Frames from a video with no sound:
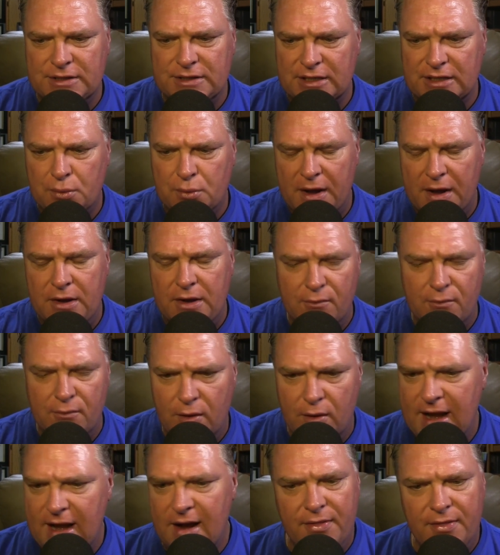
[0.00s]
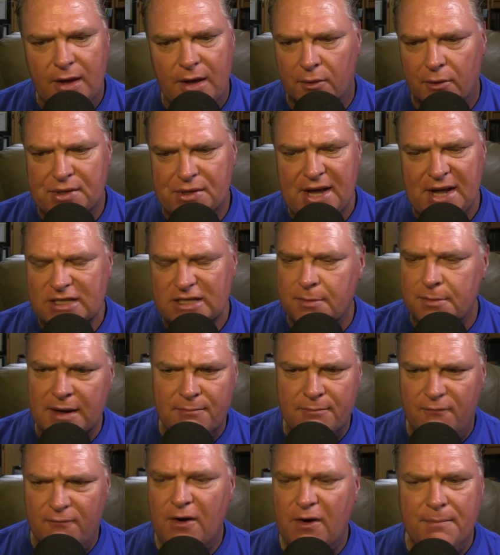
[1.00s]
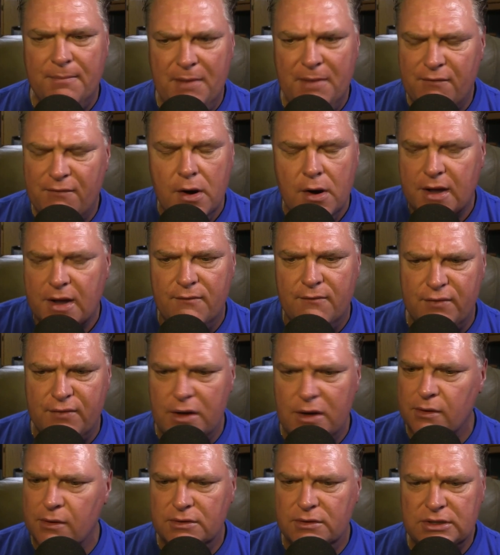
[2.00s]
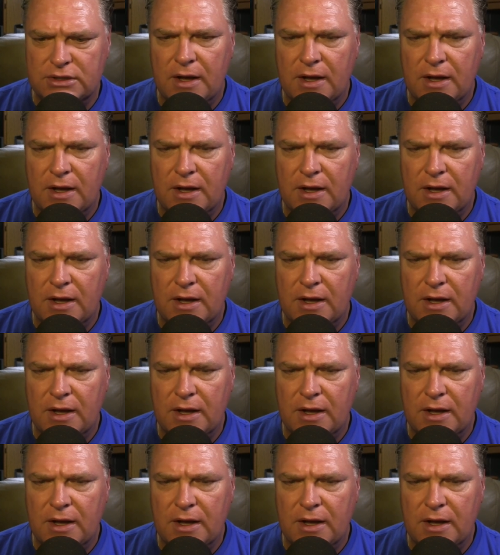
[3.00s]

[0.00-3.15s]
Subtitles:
That's why you can read in the Old Testament and be very confused